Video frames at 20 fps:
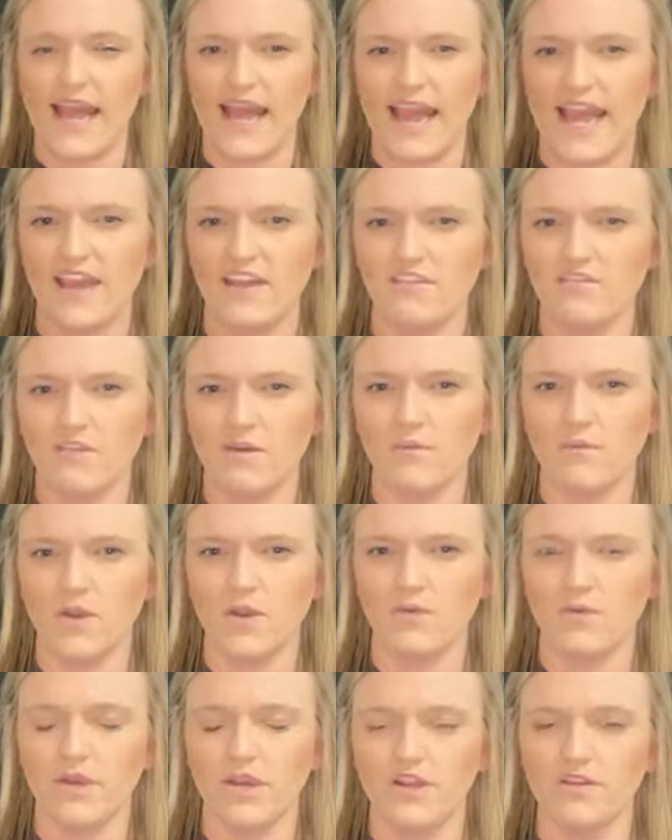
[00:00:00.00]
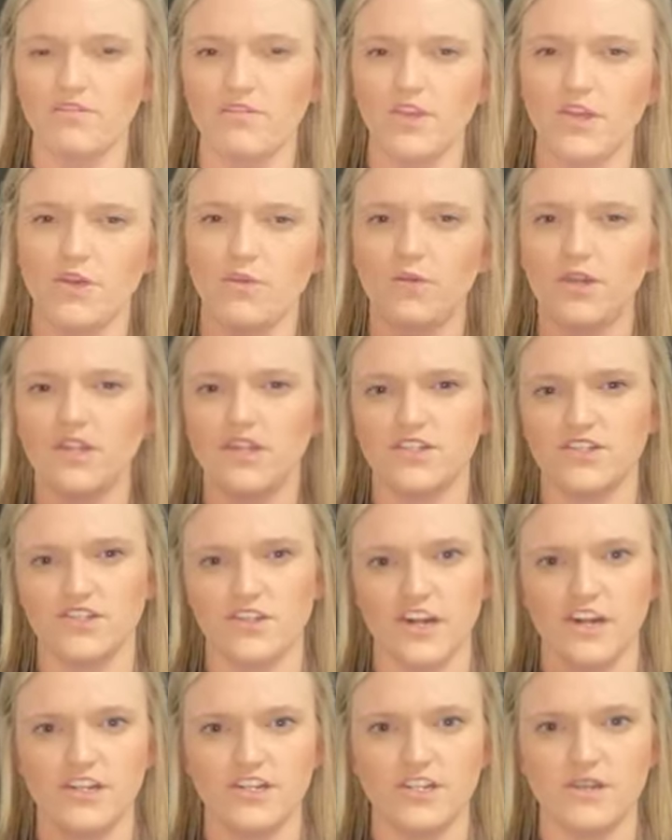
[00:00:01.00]
hang from your rear view with a
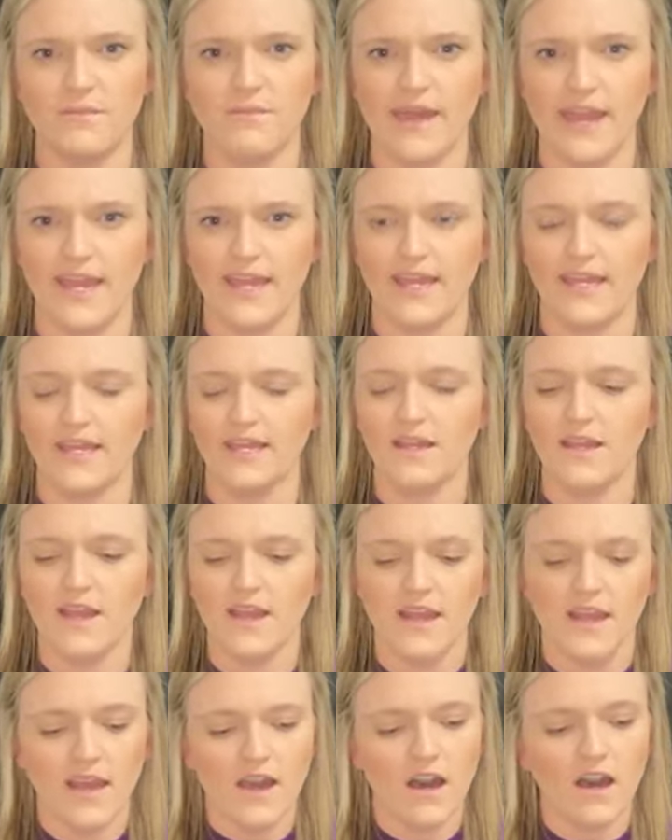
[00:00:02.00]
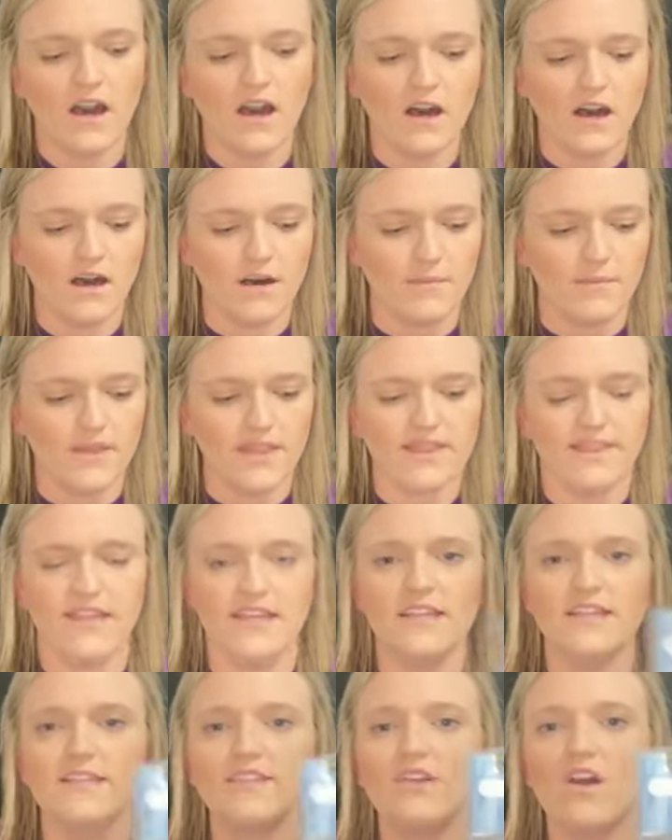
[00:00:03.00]
stretchy band. Um,
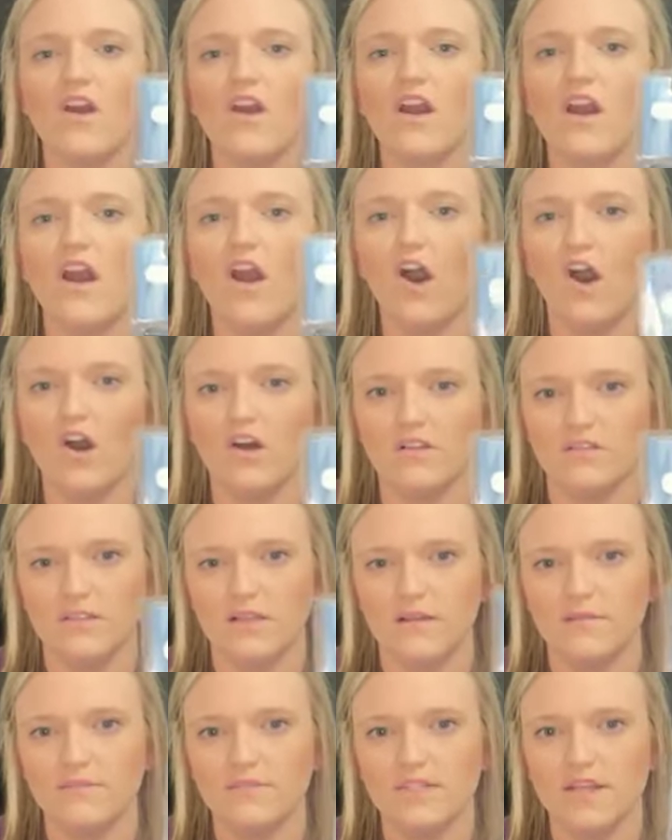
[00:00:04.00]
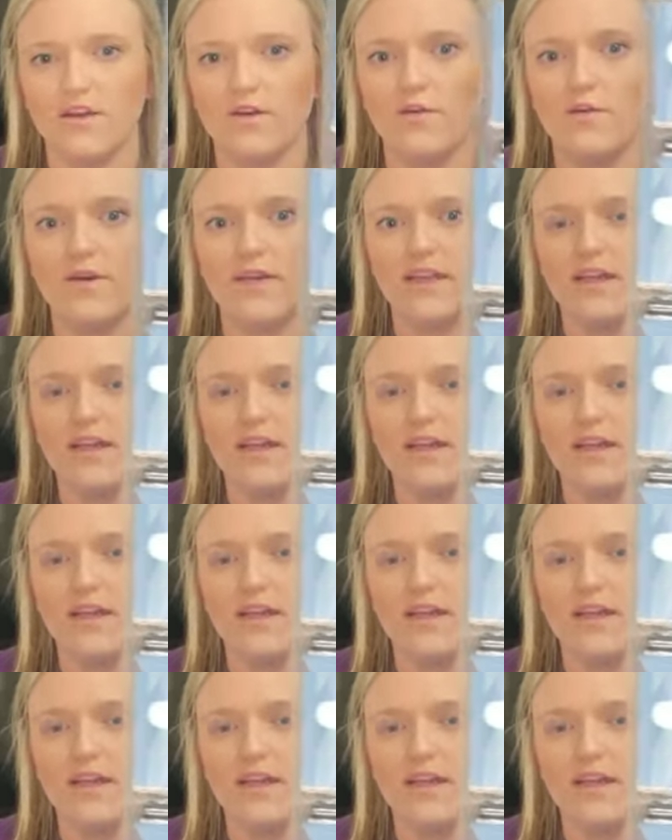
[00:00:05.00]
these are awesome. So